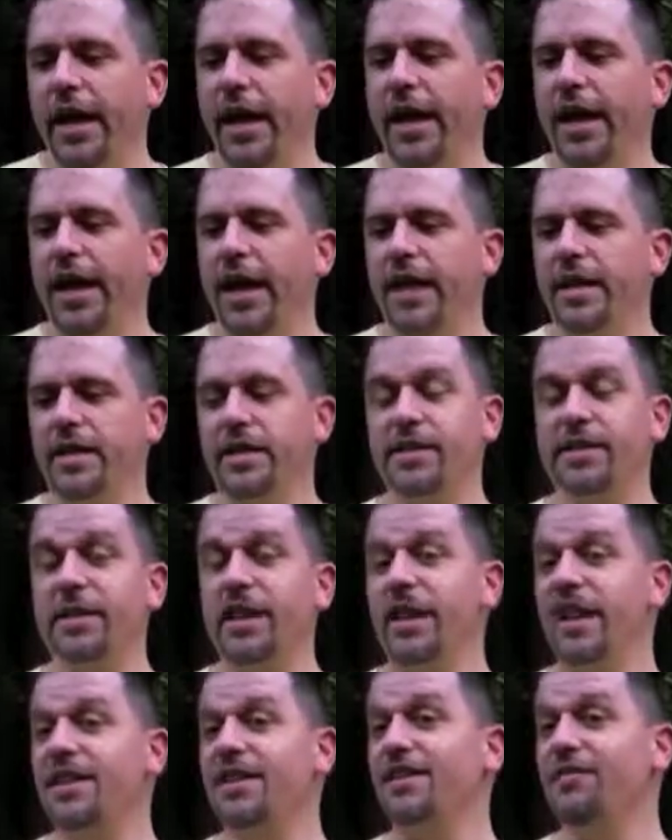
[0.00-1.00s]
and I
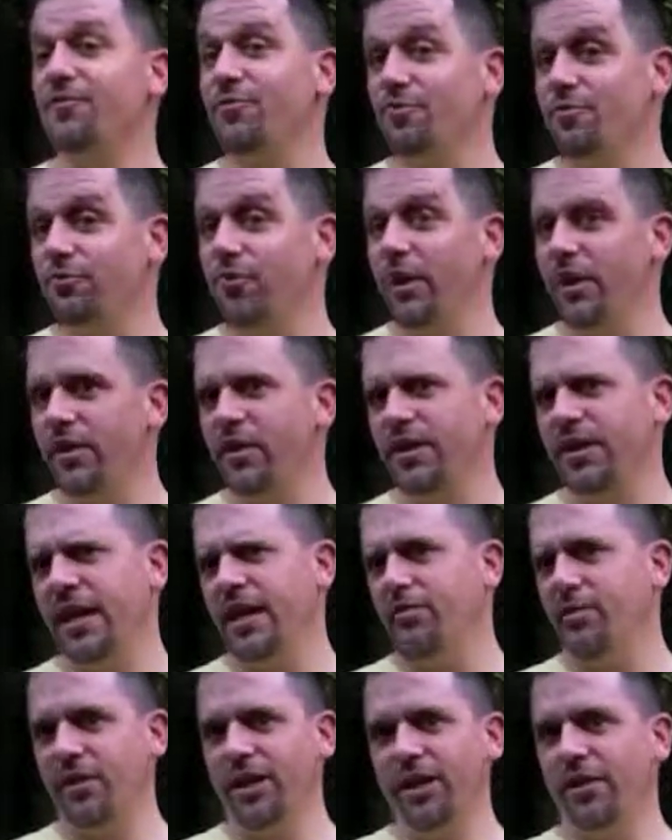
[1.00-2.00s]
stand in front of the
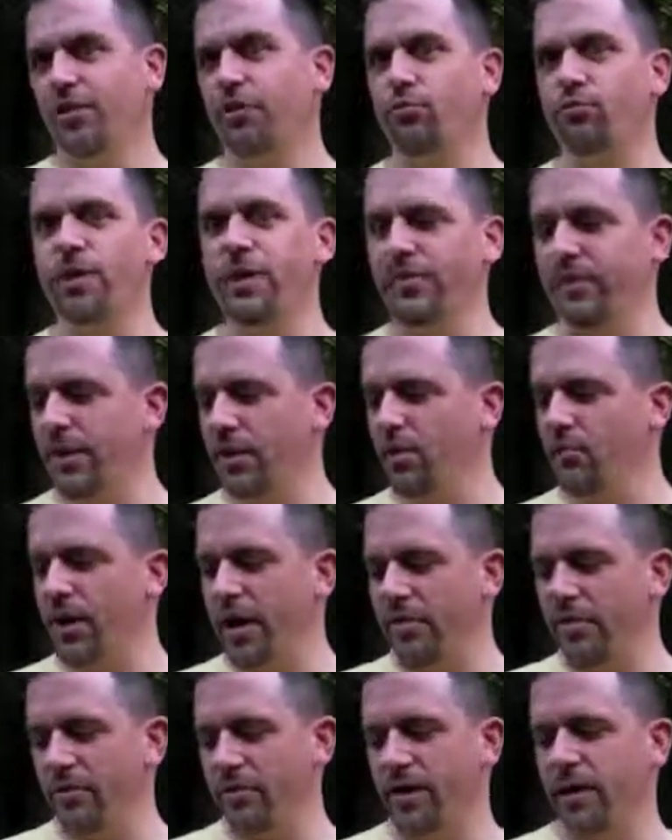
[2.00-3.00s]
table, like 3 feet
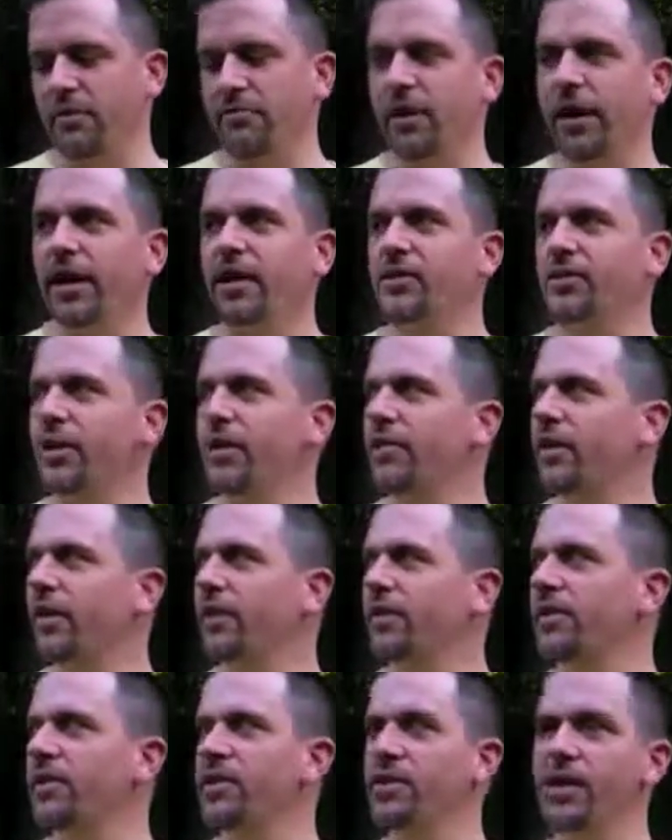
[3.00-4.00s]
away from it, right? So I've
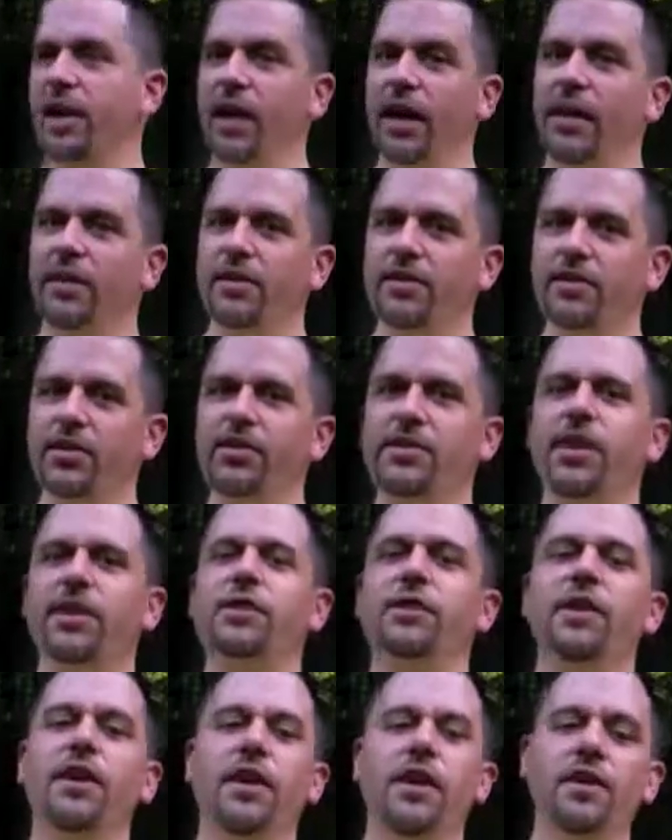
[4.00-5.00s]
got this sign that just
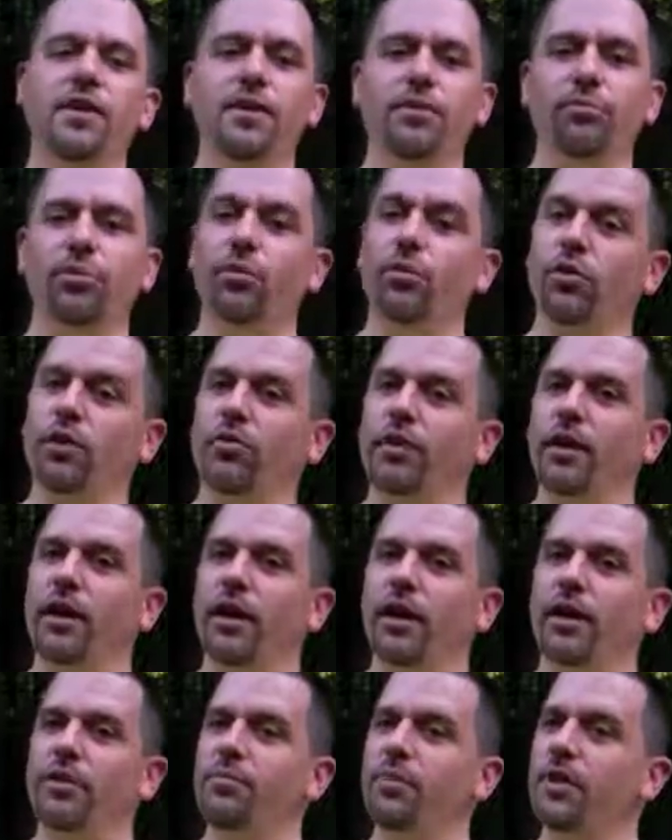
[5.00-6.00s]
says, the employer
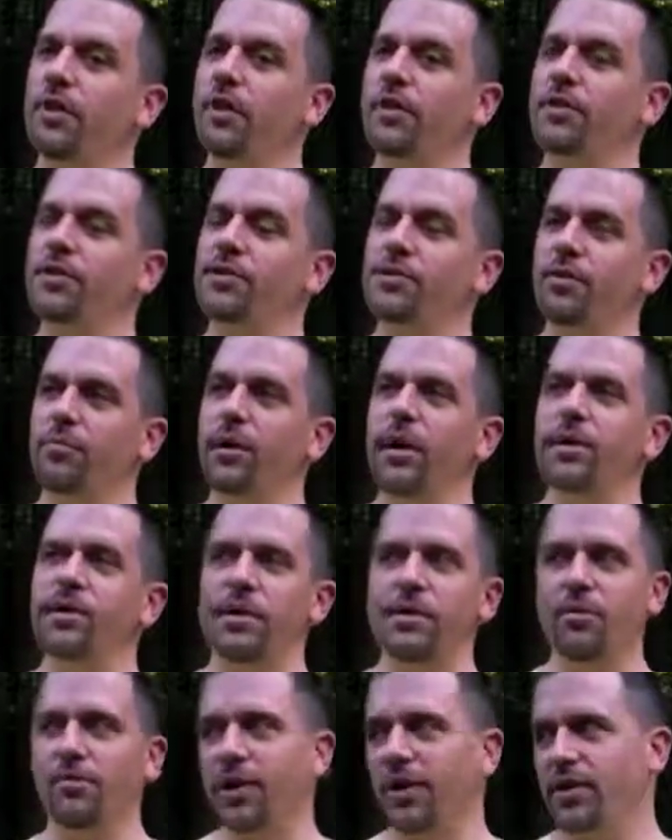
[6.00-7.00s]
behind me discriminates
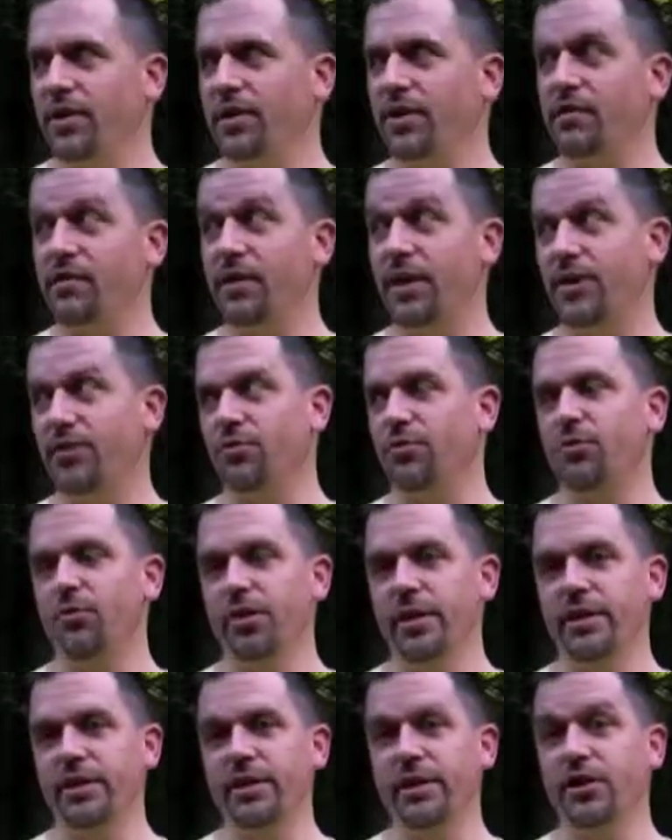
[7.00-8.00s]
on the basis of sexual
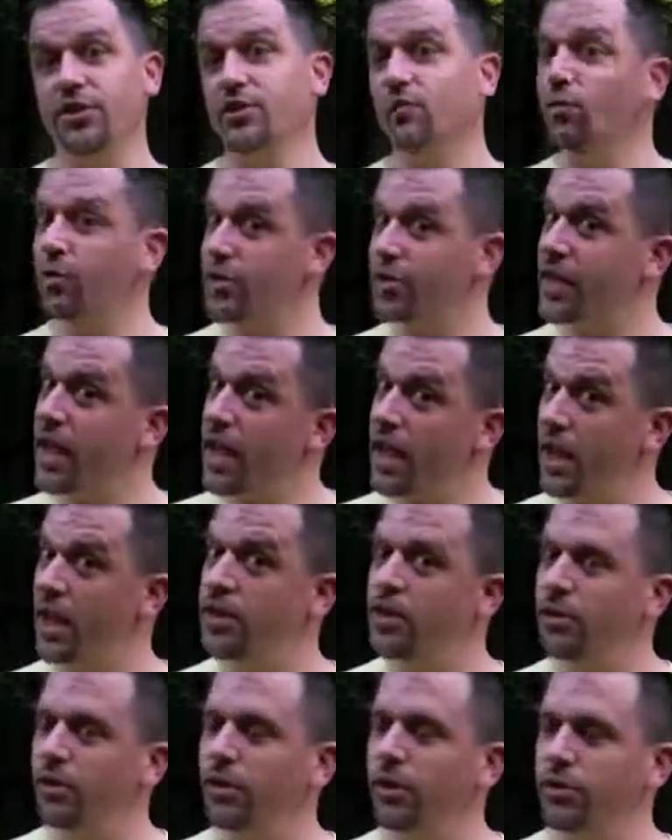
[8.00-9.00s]
orientation, which is A,
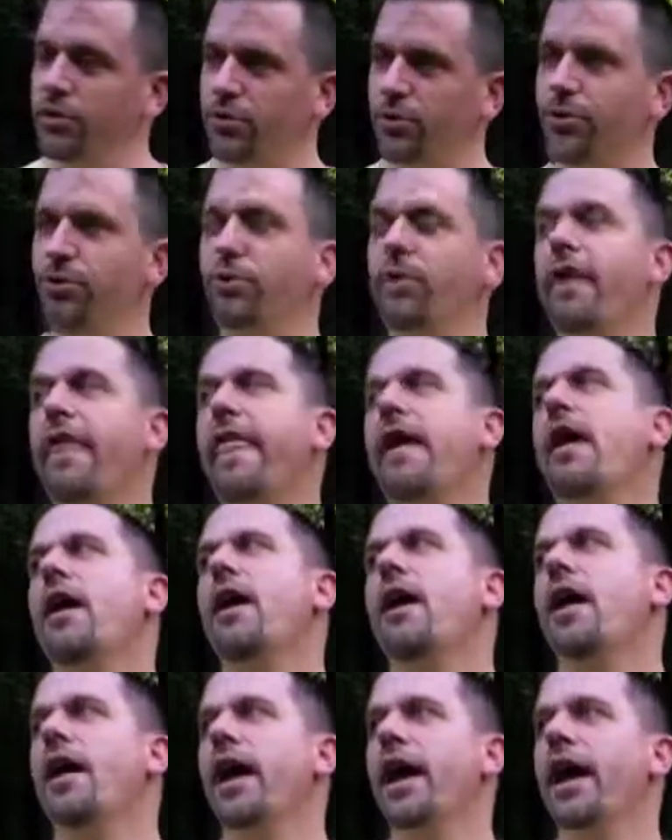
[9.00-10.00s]
totally true,
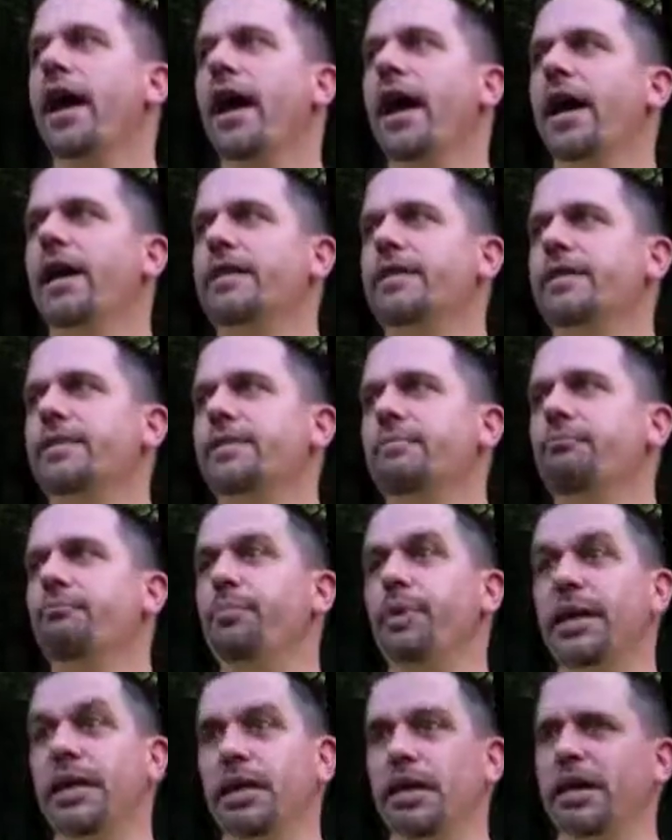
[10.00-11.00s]
and
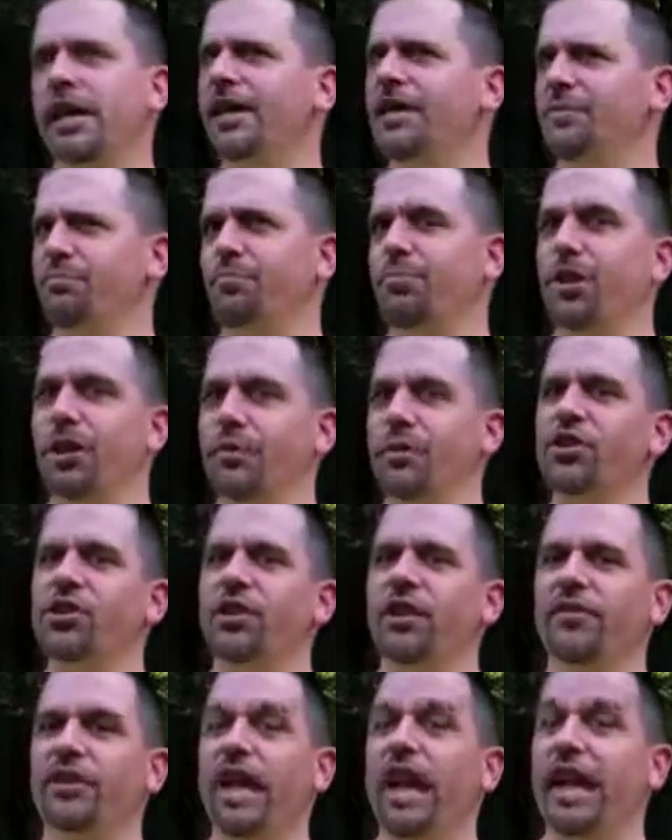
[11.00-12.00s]
B, is pretty much
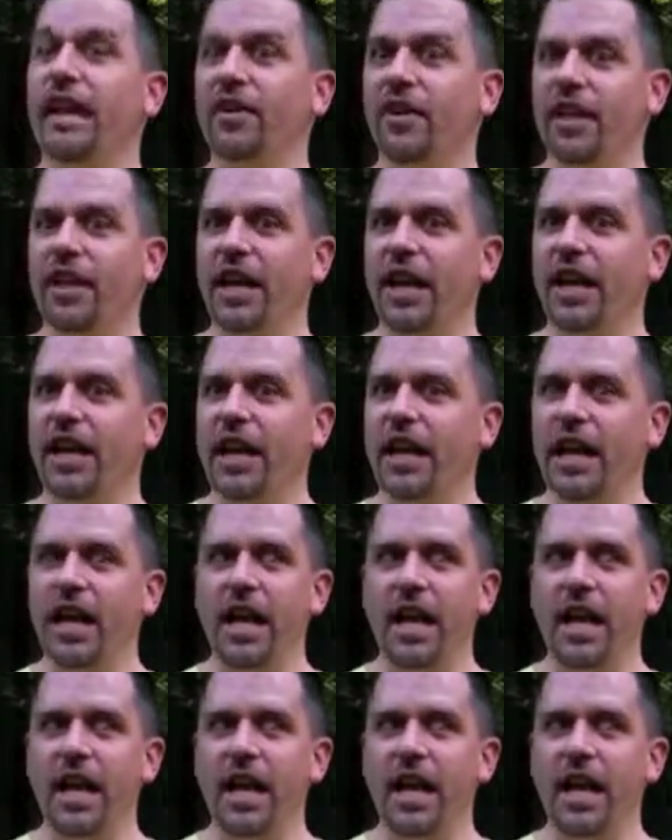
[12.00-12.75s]
enough to alienate